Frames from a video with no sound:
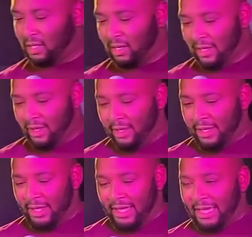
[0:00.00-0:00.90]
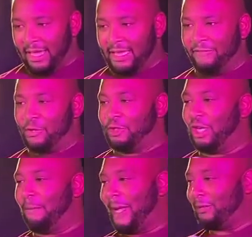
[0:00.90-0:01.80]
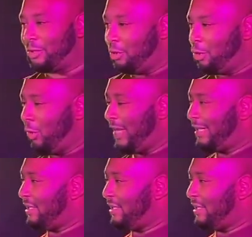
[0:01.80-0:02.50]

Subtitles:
And if you jump out too quick,